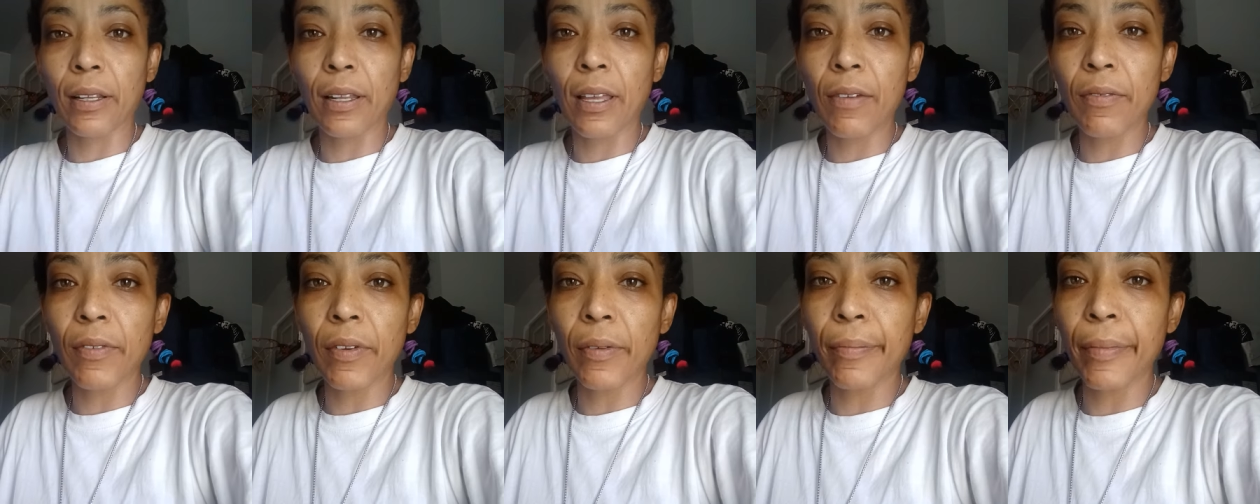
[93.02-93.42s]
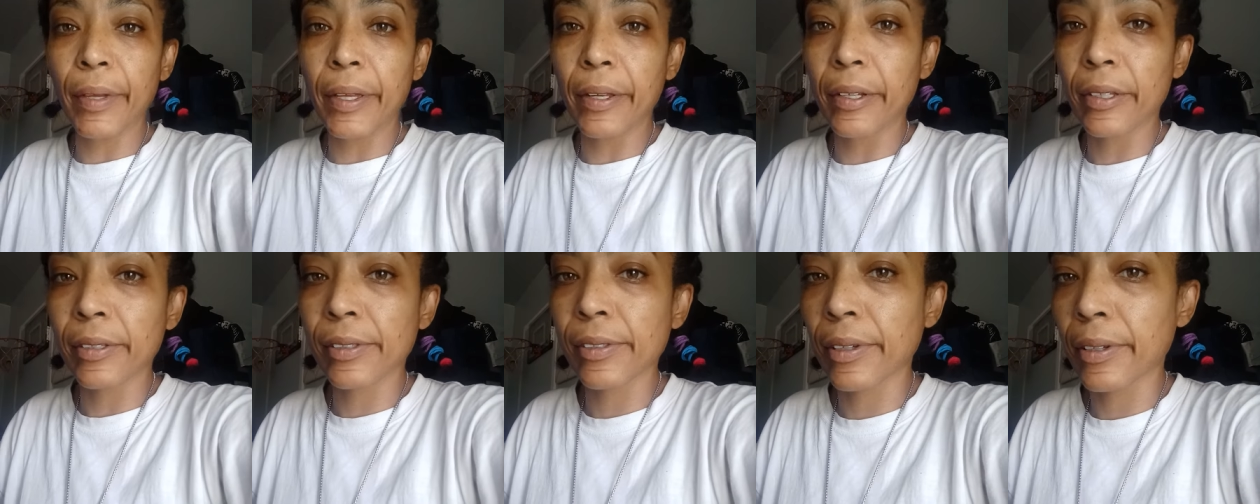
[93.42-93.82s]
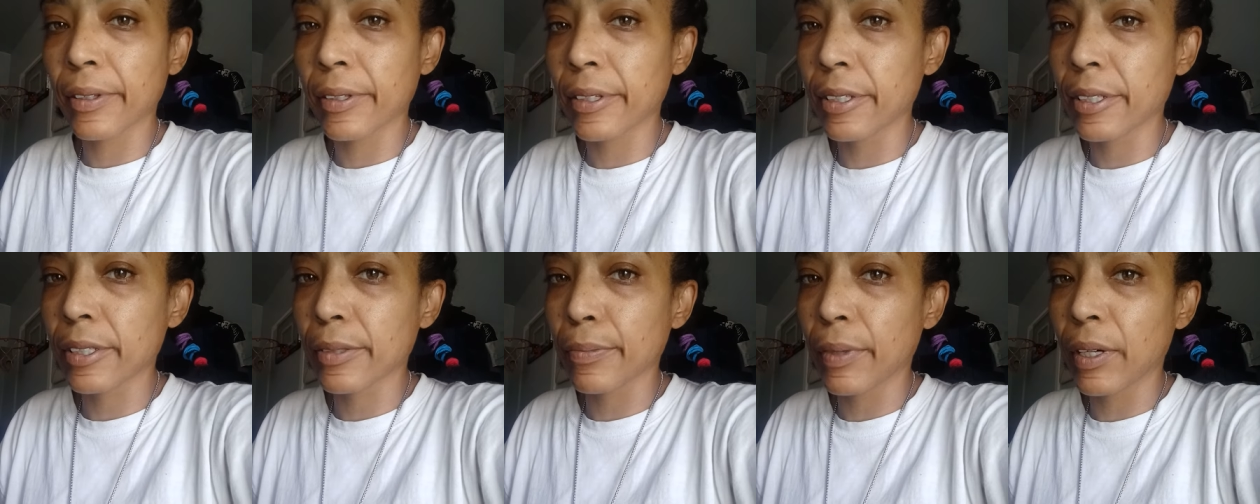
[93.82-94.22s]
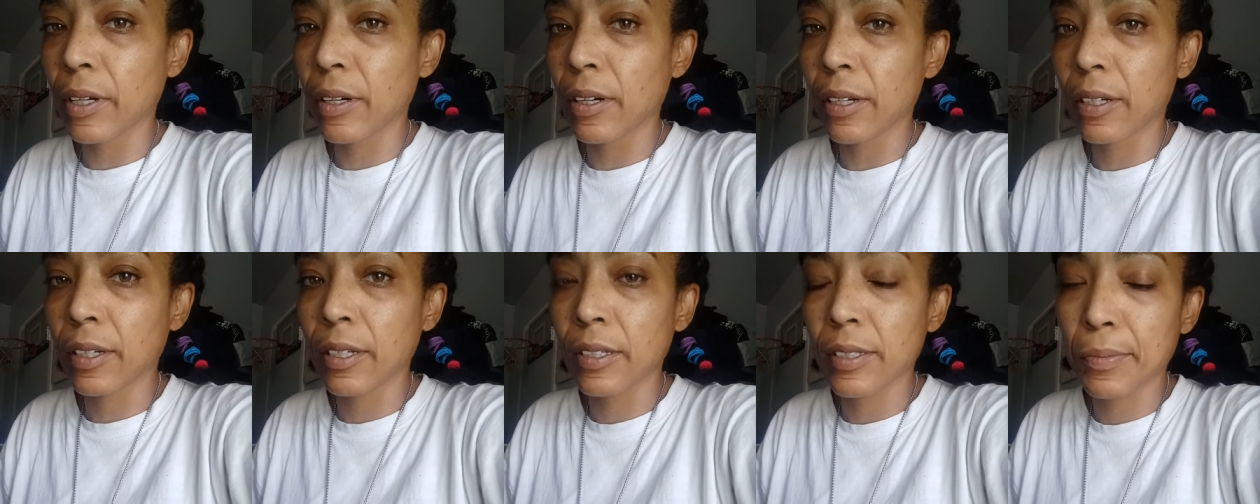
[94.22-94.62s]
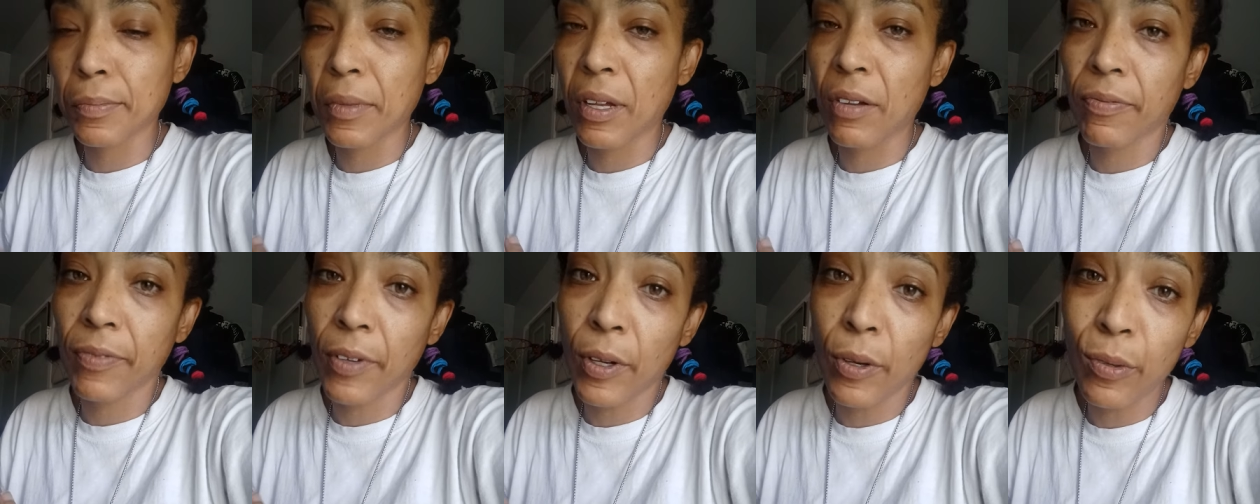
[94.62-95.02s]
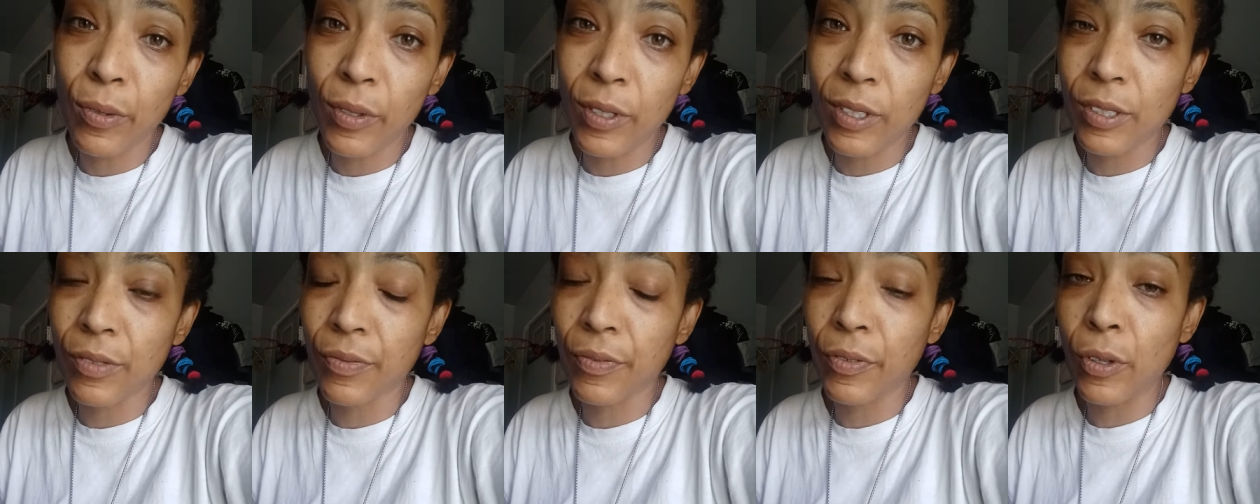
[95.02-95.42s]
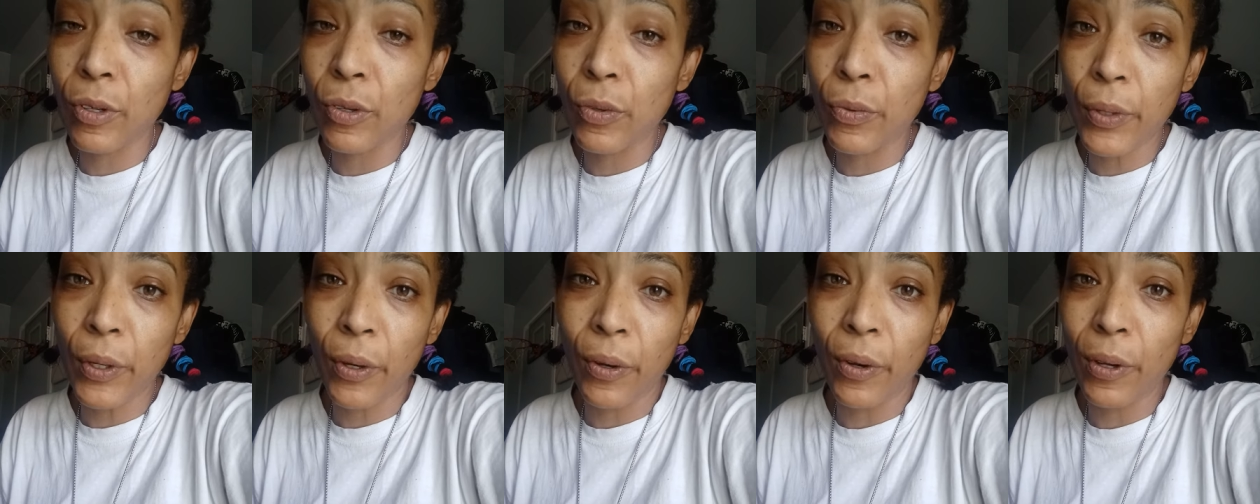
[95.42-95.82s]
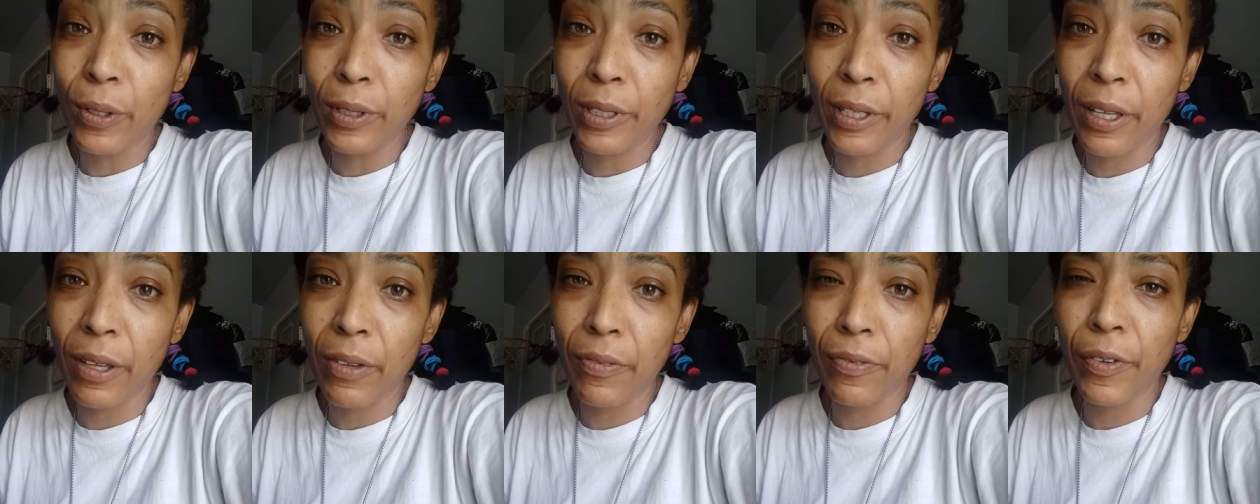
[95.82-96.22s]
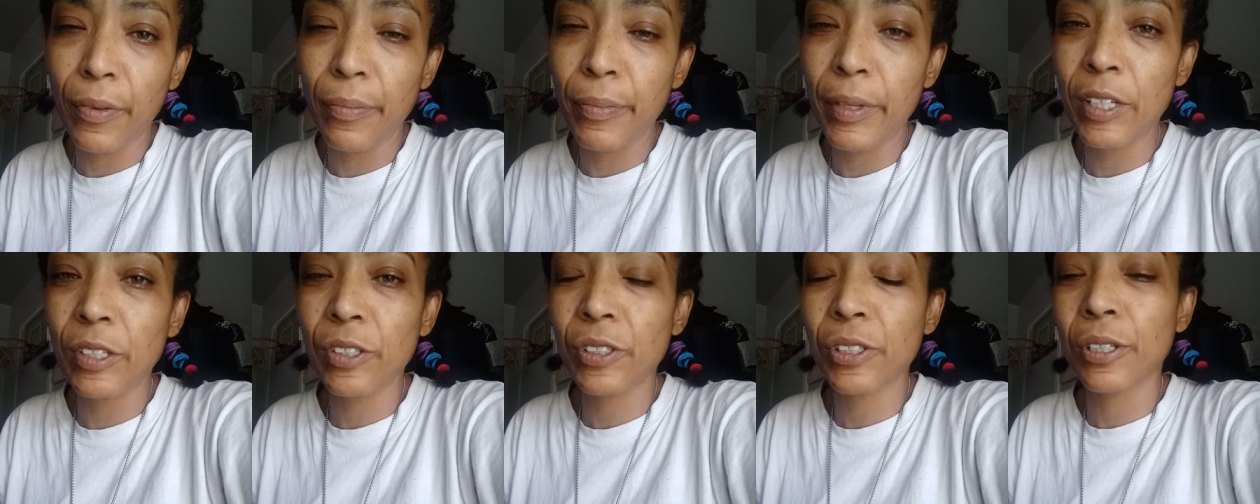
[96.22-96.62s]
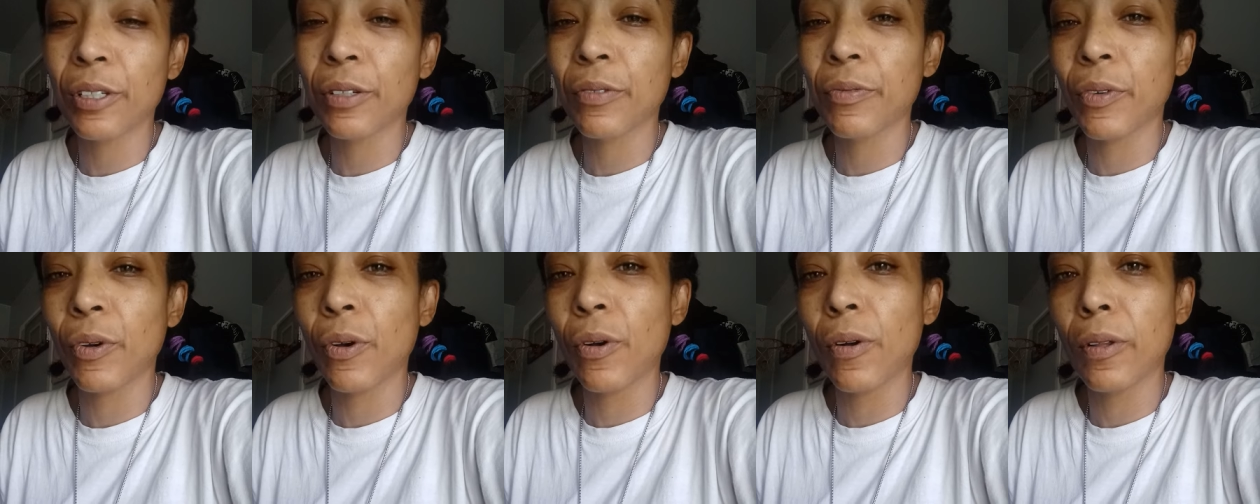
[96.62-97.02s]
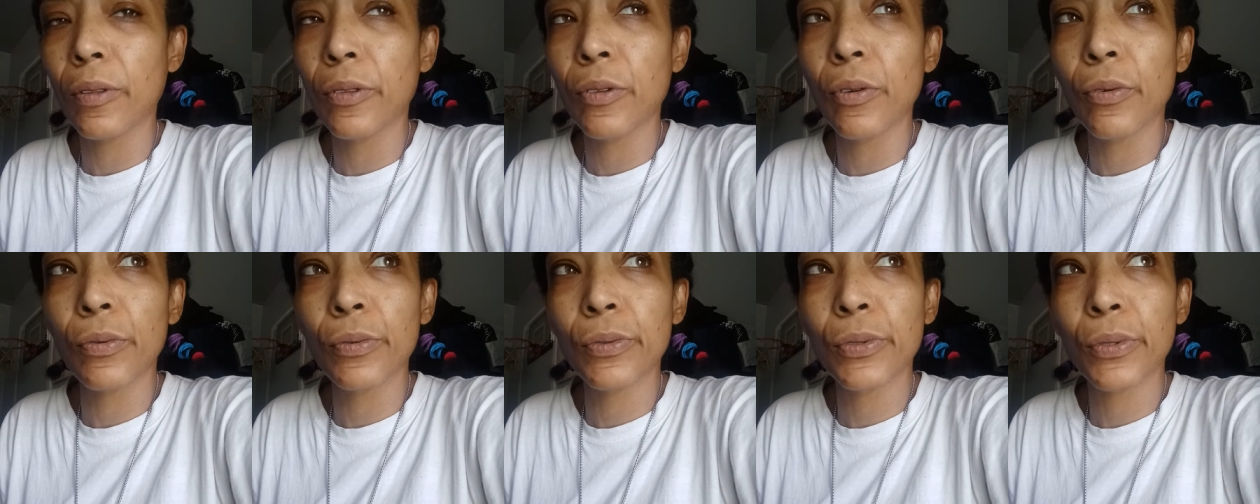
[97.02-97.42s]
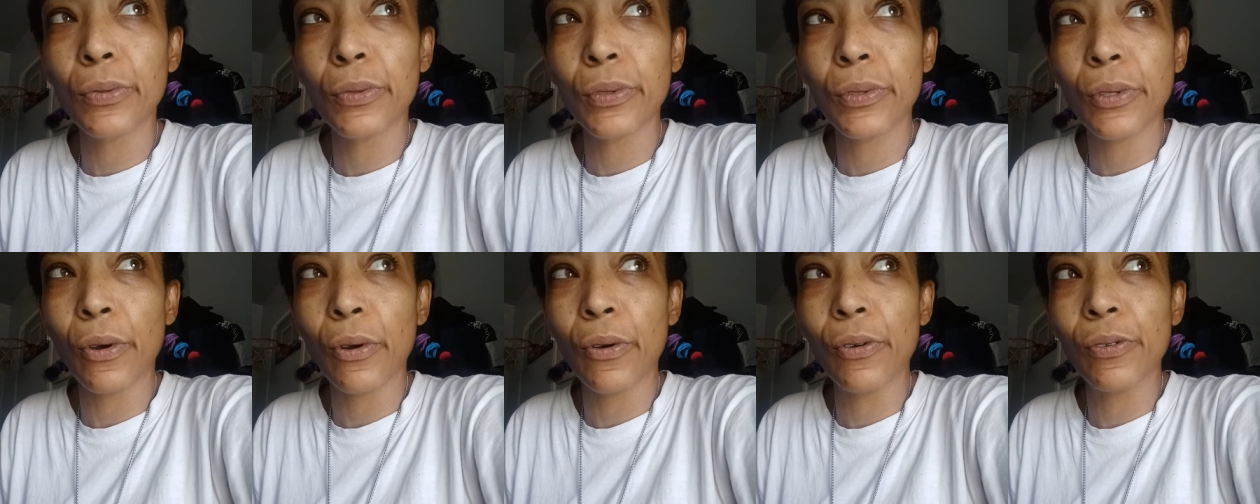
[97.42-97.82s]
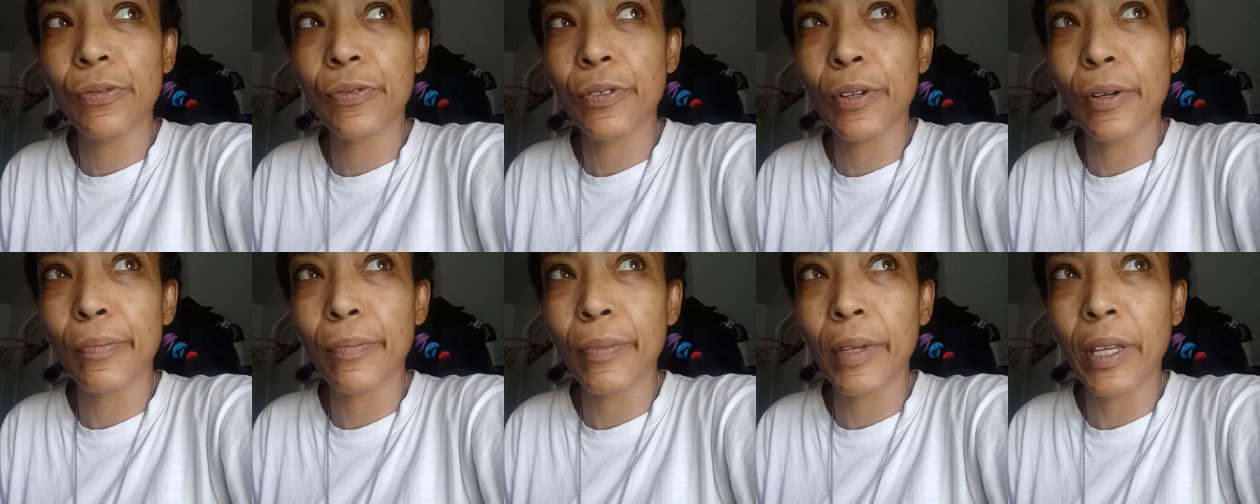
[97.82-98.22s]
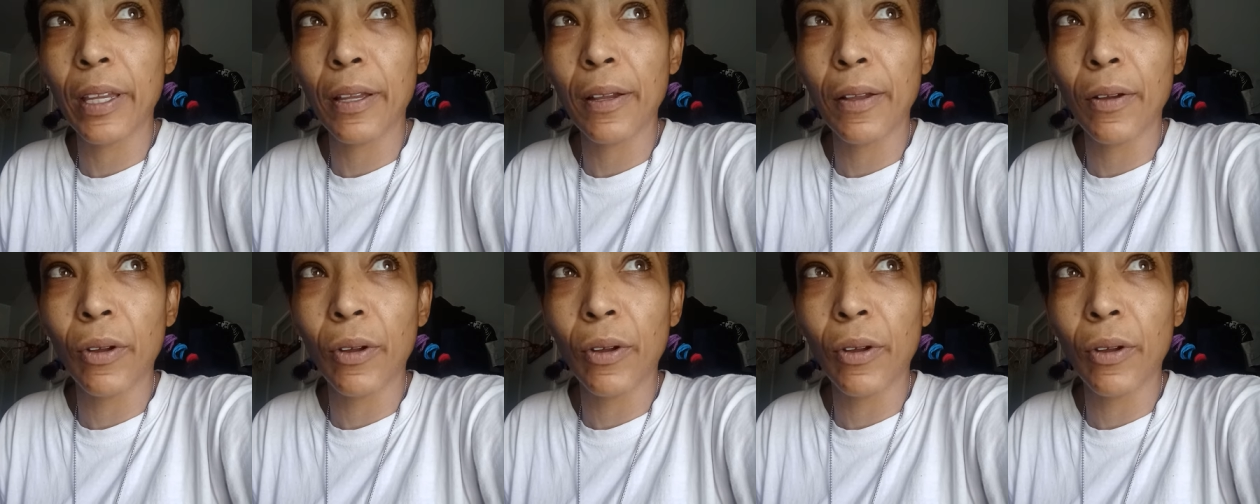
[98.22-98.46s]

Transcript: 11 minutes on this mug because my phone is full with all the information of all those who stole from me,